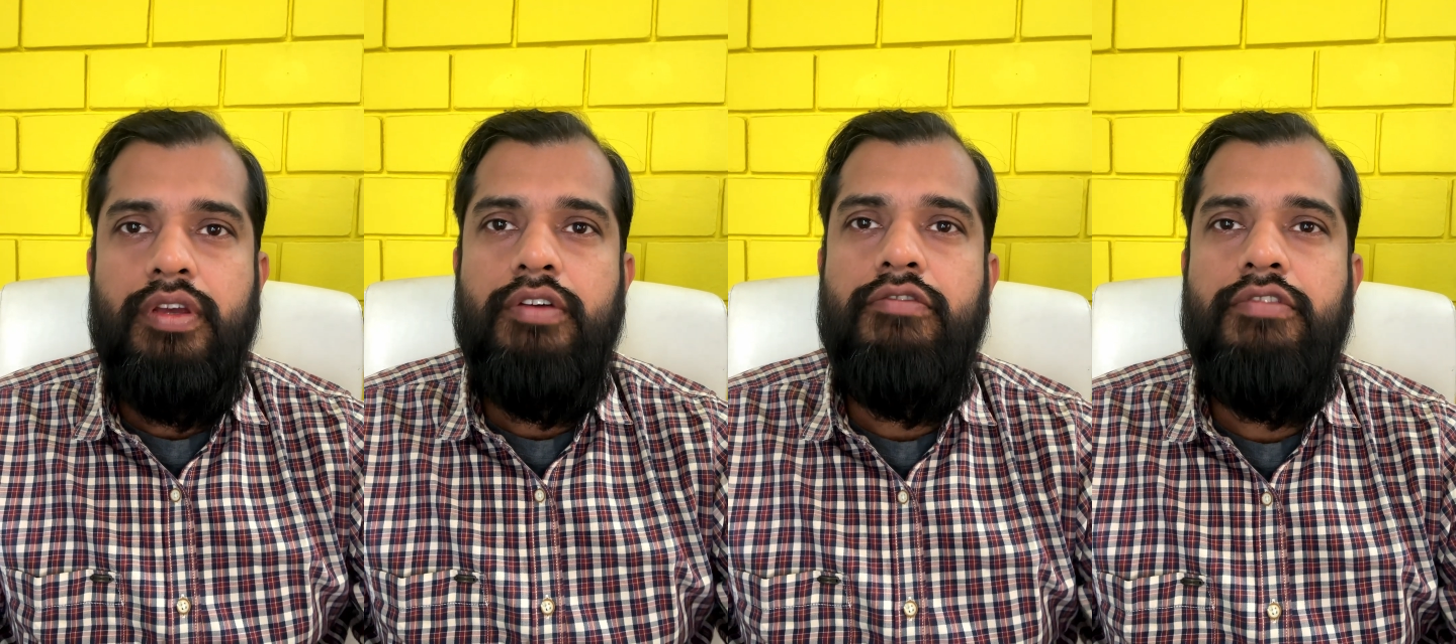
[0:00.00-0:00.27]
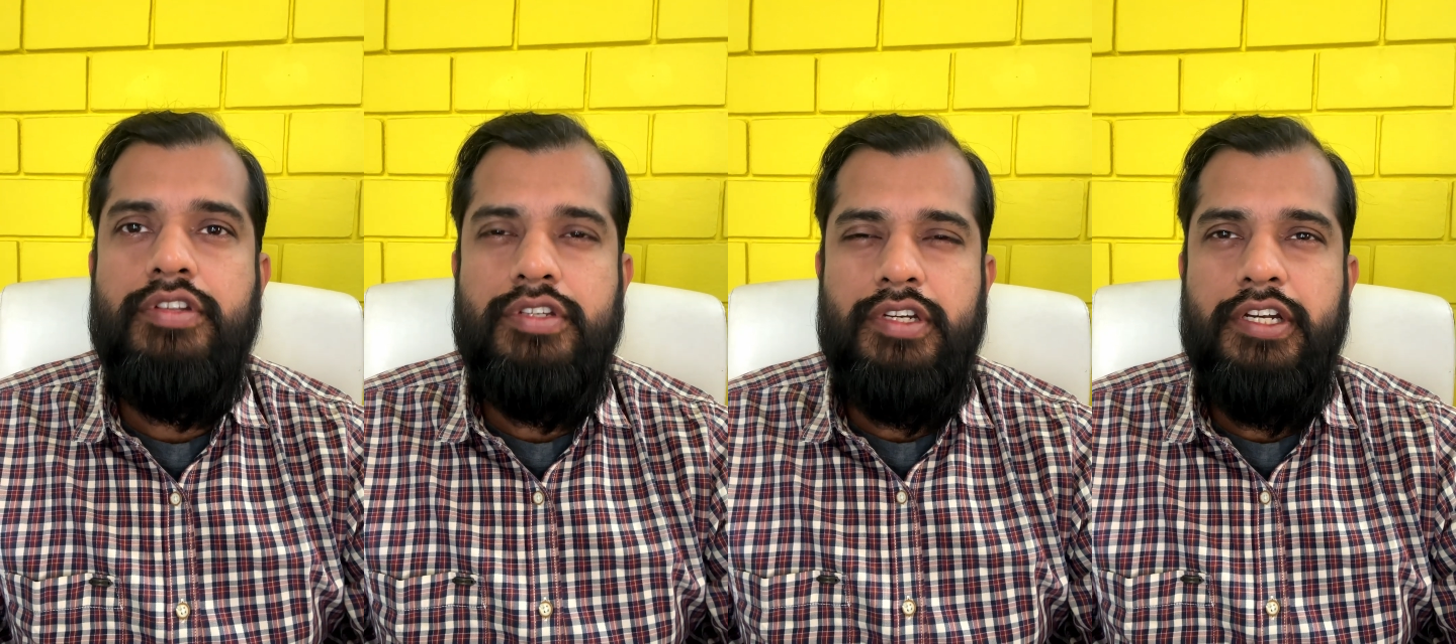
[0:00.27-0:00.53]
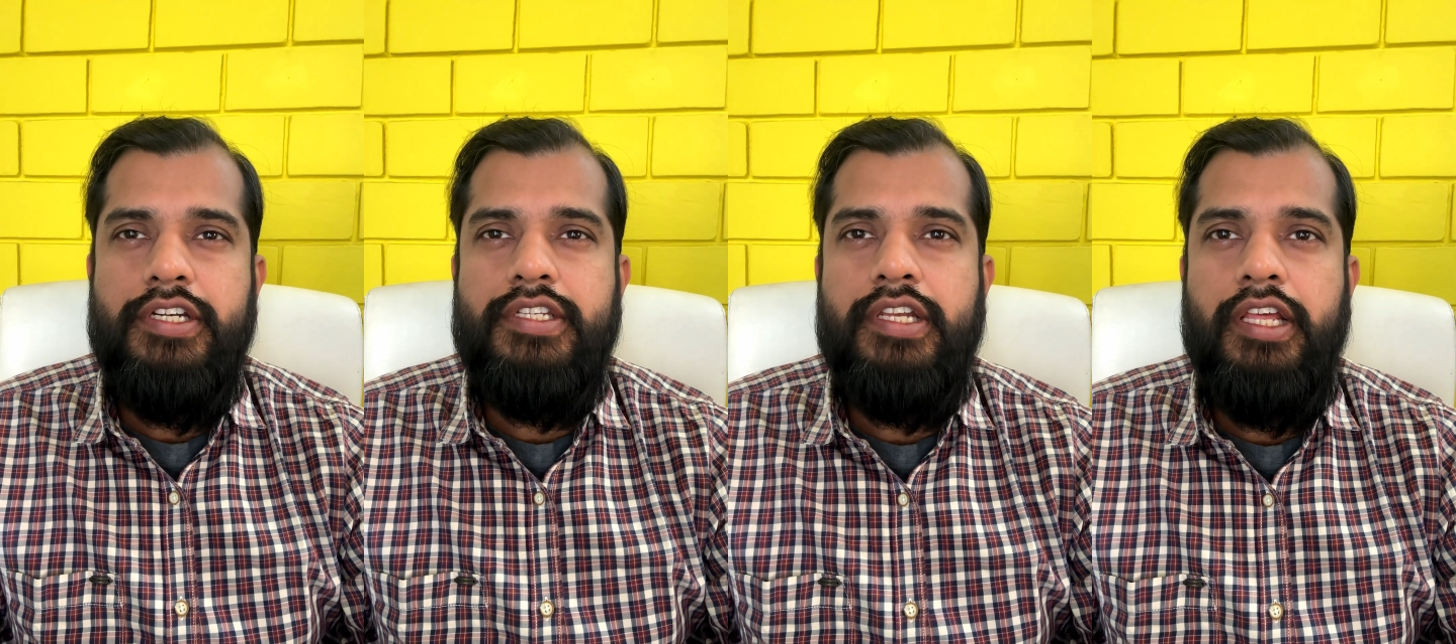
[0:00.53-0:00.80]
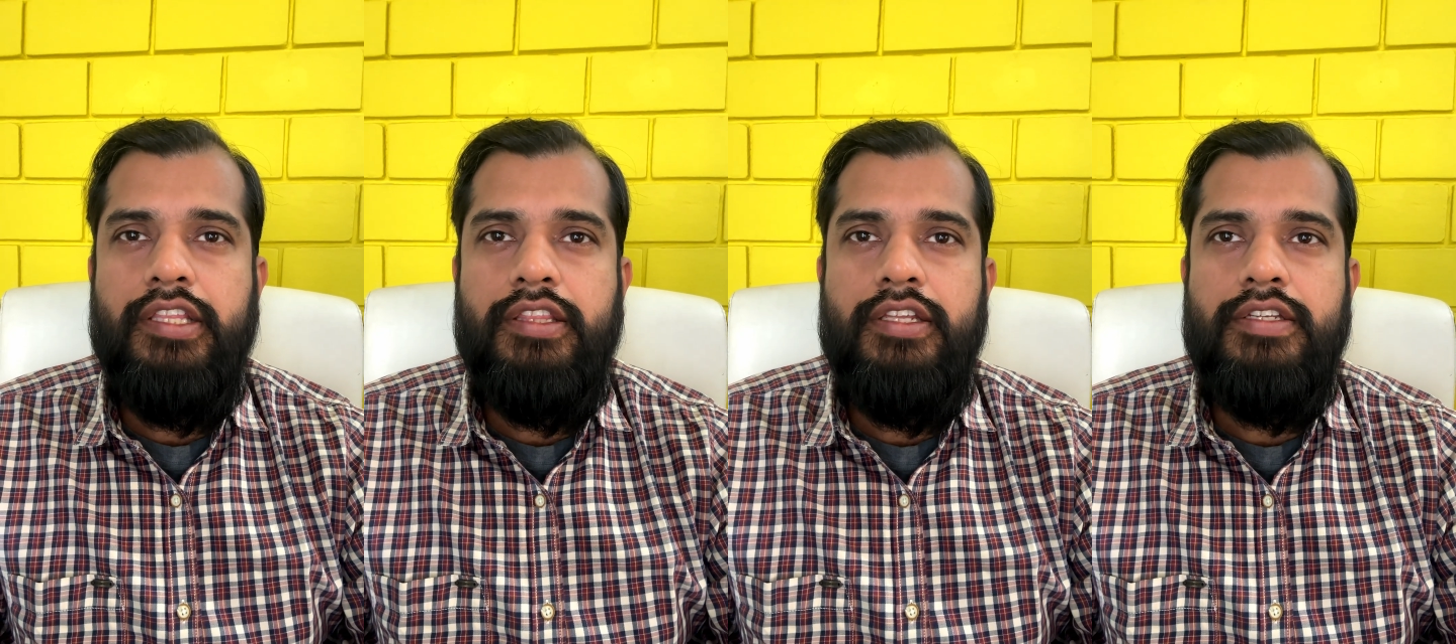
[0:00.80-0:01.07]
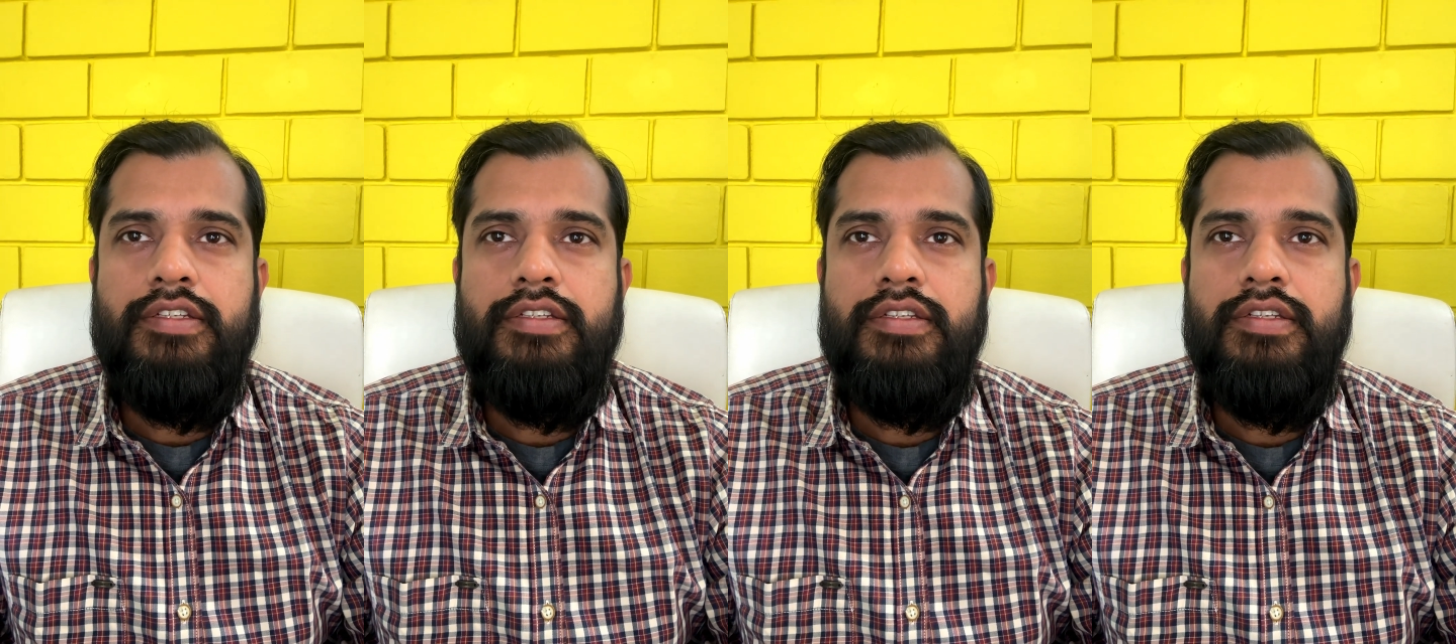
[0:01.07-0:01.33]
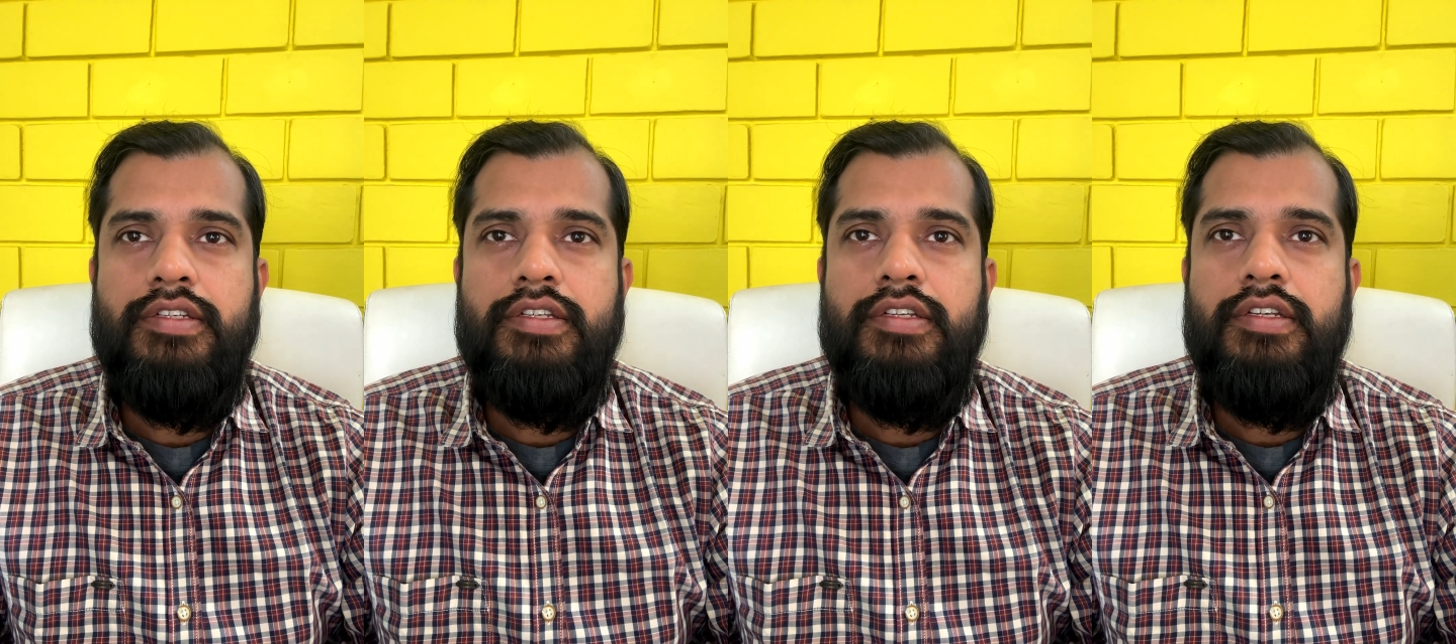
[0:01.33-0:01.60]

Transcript: which reads like this: